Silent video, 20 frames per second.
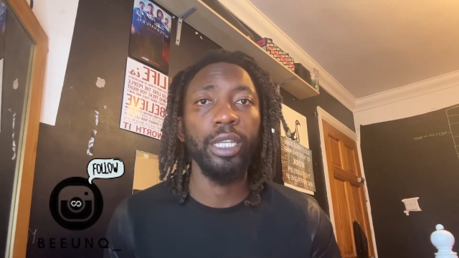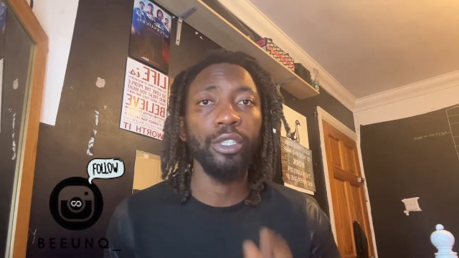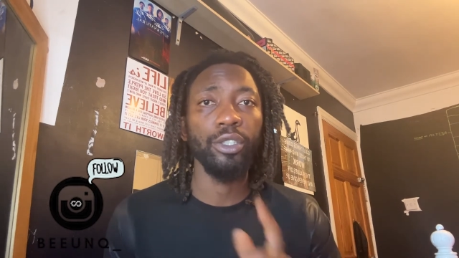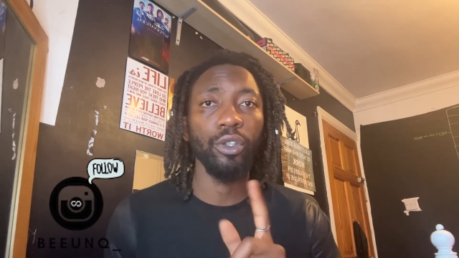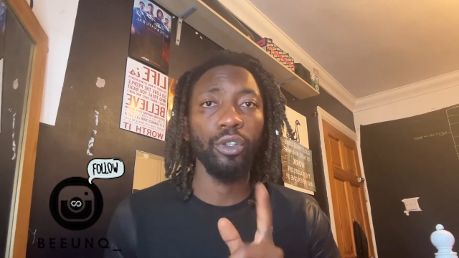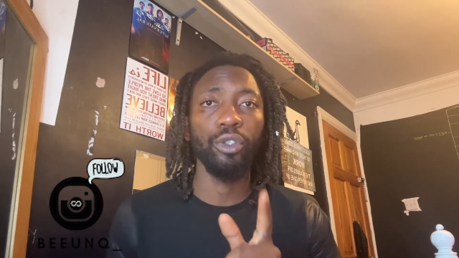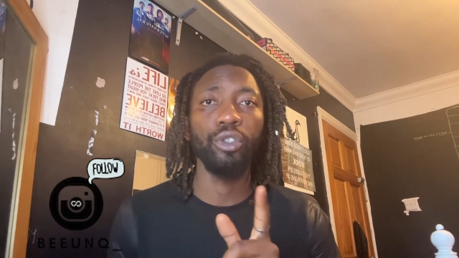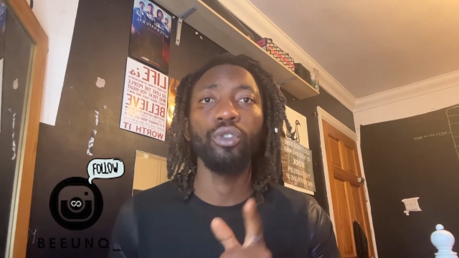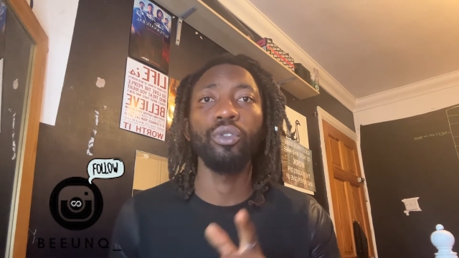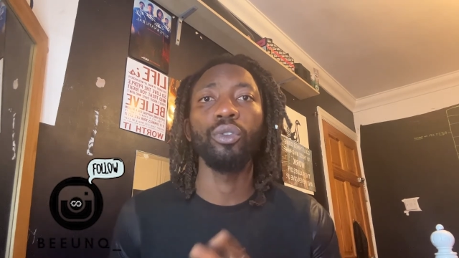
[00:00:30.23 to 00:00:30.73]

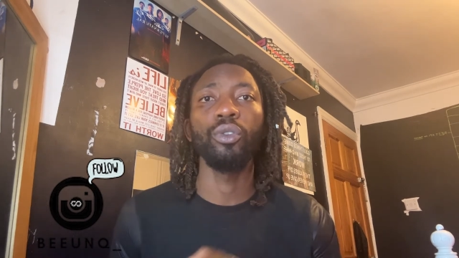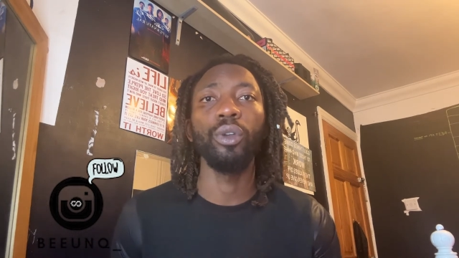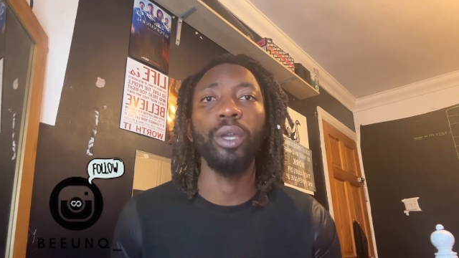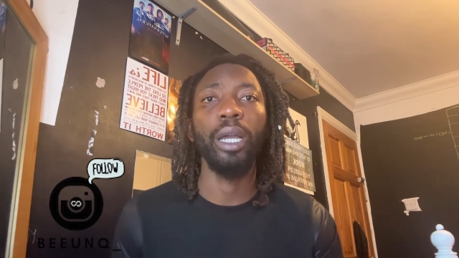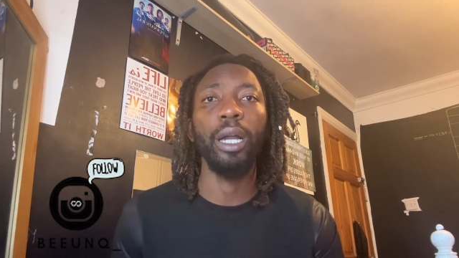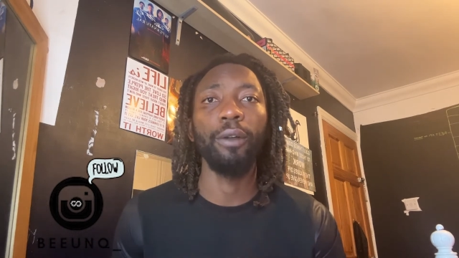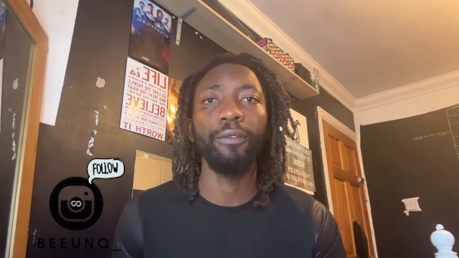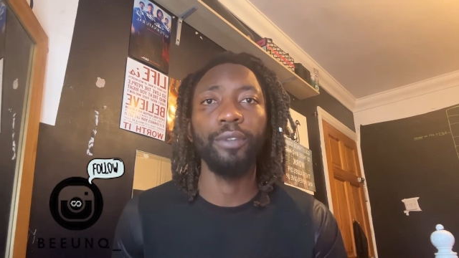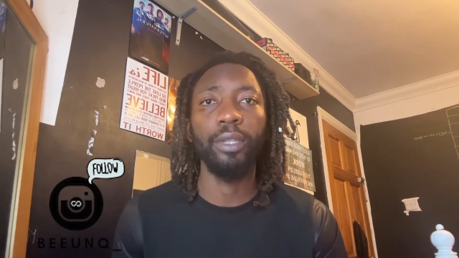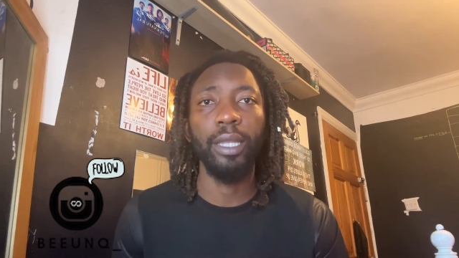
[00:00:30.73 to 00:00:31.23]
so do look
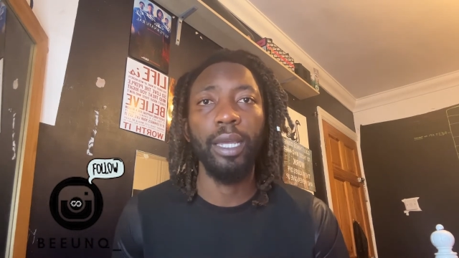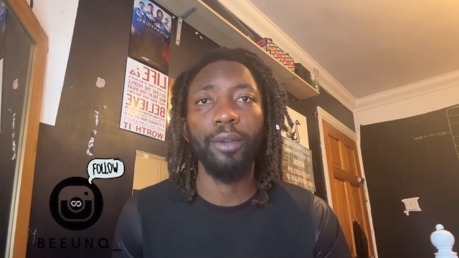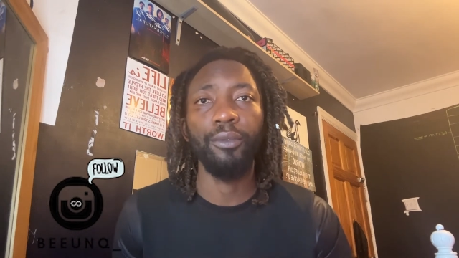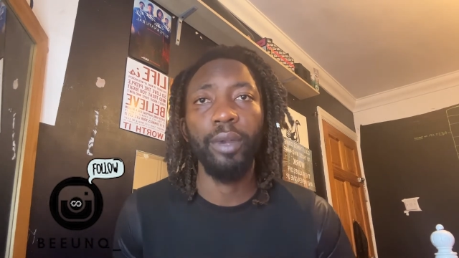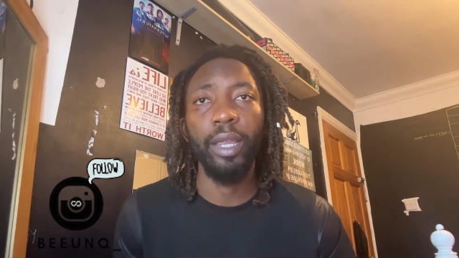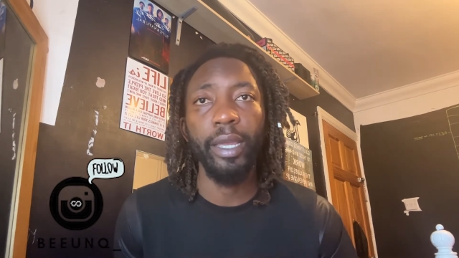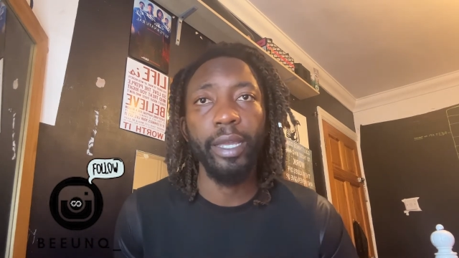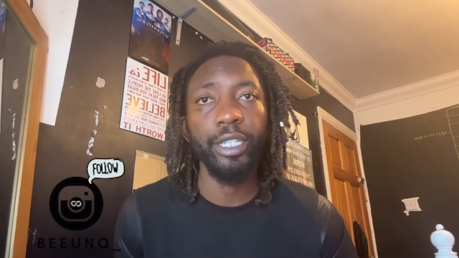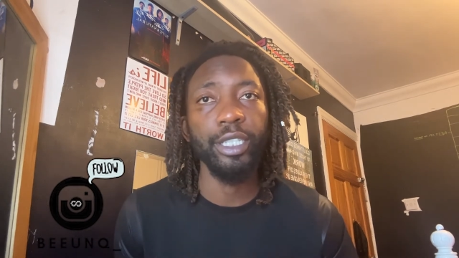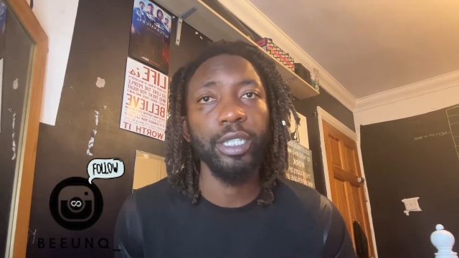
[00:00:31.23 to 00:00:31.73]
out for that
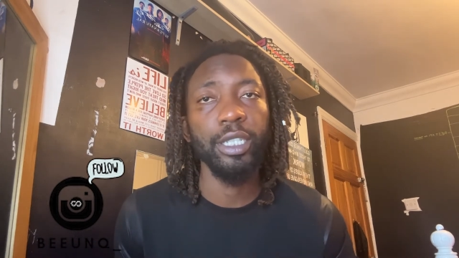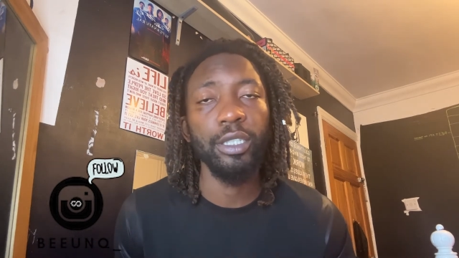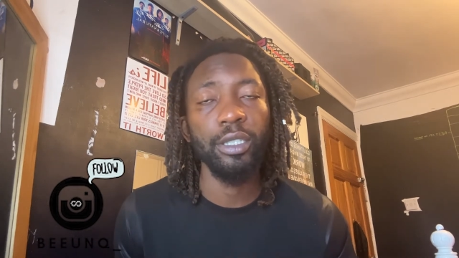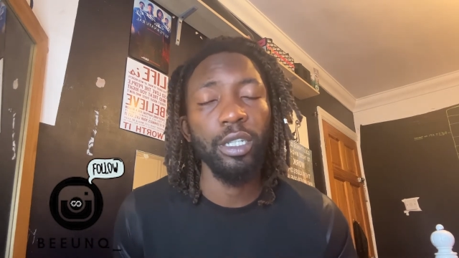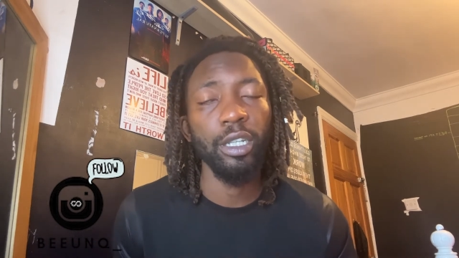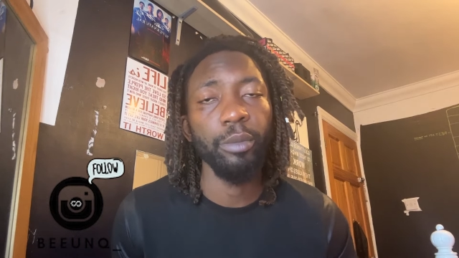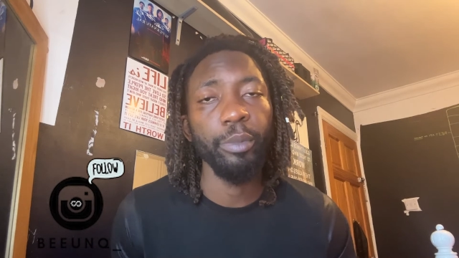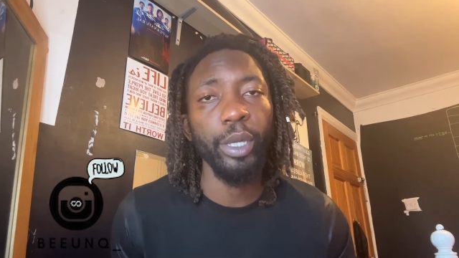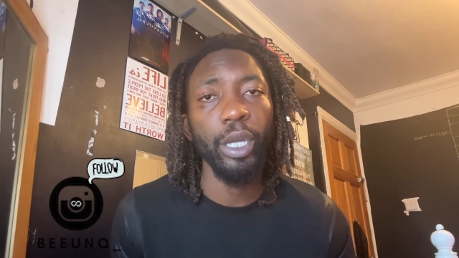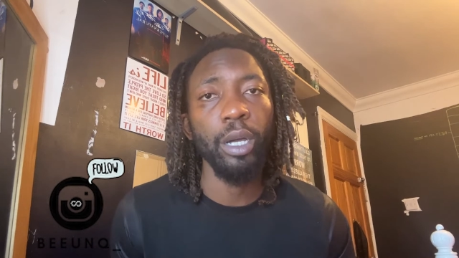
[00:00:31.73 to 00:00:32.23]
reaction. It's
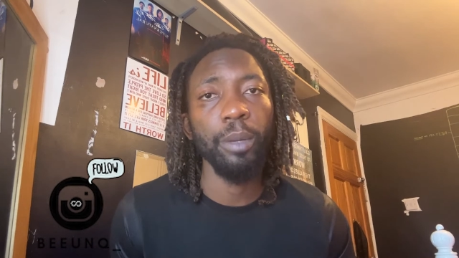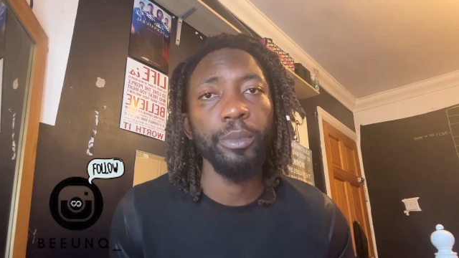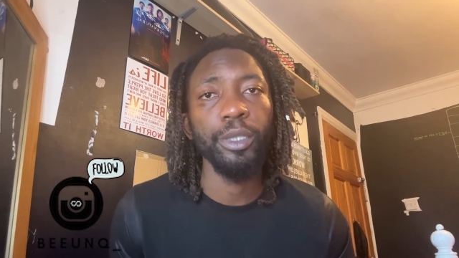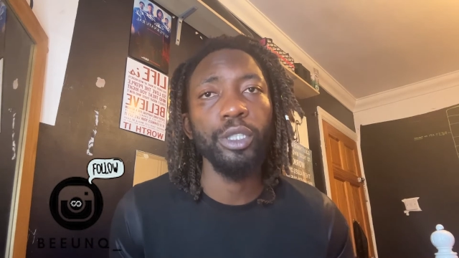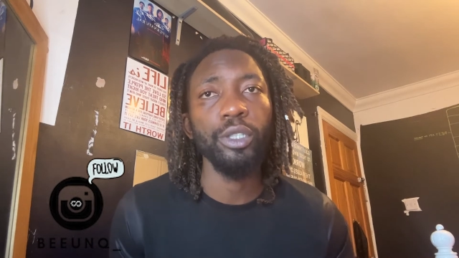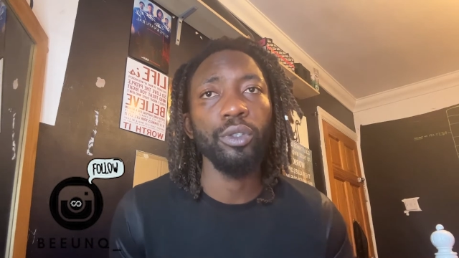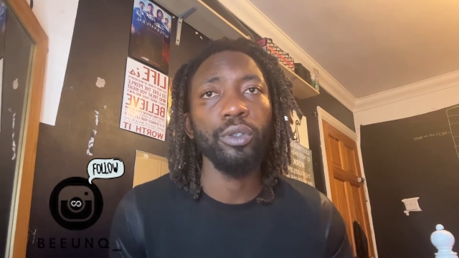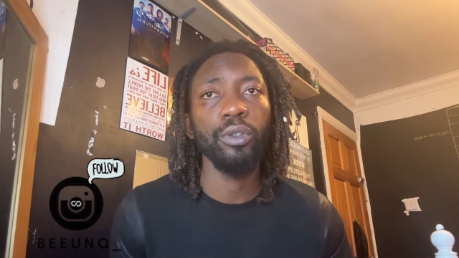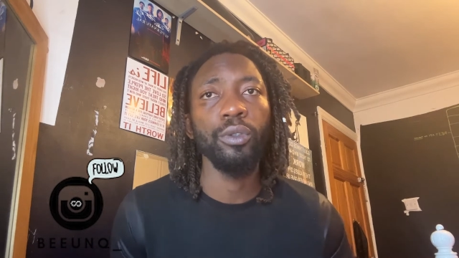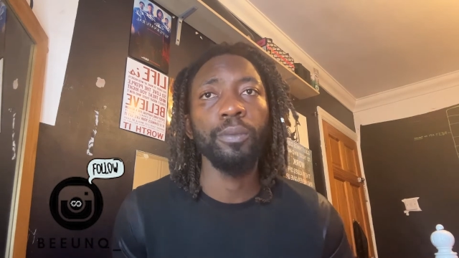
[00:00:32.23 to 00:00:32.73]
going to be coming
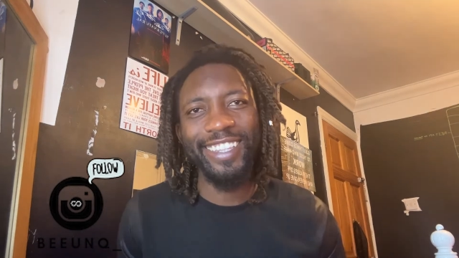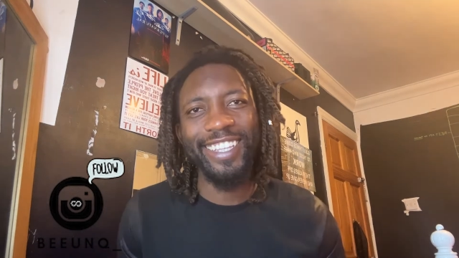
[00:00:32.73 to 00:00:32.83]
soon.